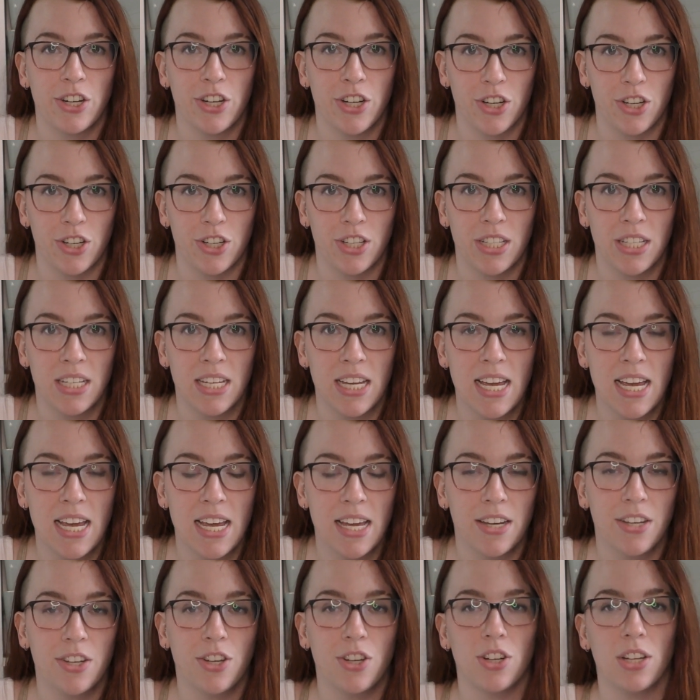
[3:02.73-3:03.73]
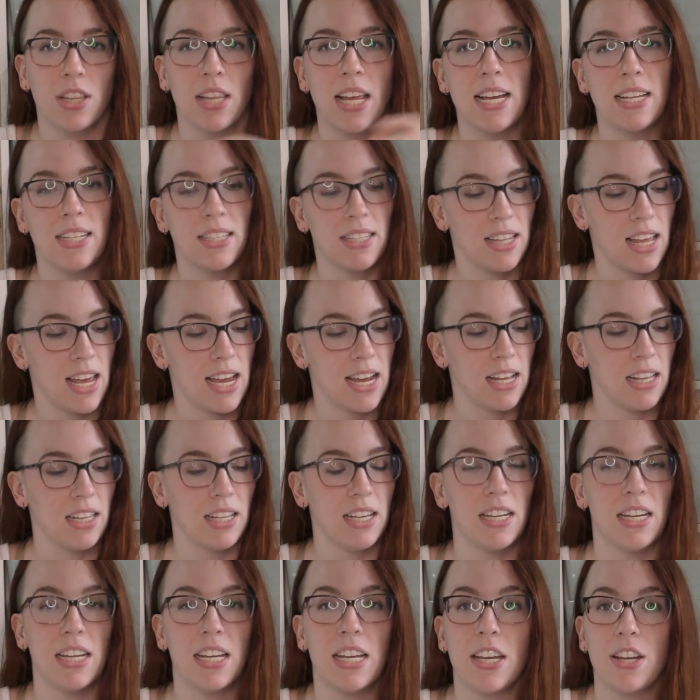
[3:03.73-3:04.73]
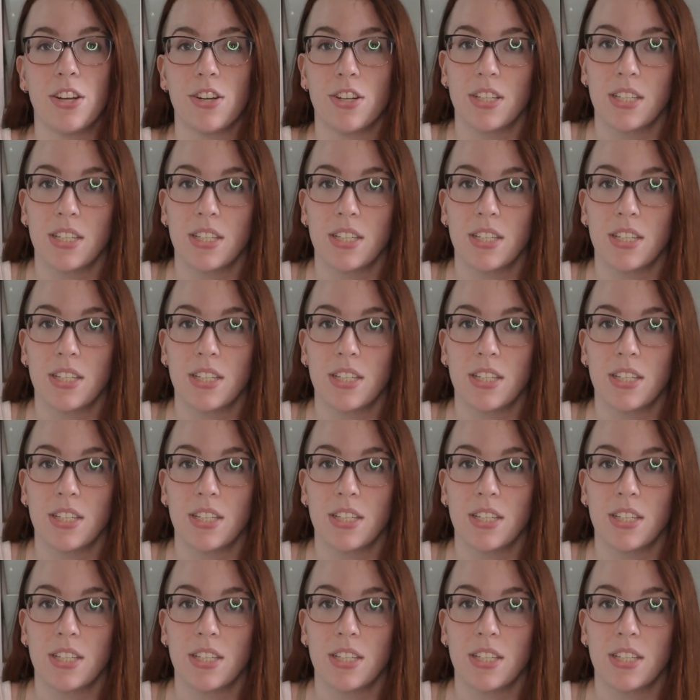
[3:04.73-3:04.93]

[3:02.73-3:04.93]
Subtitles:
to your skin, you're less likely to get your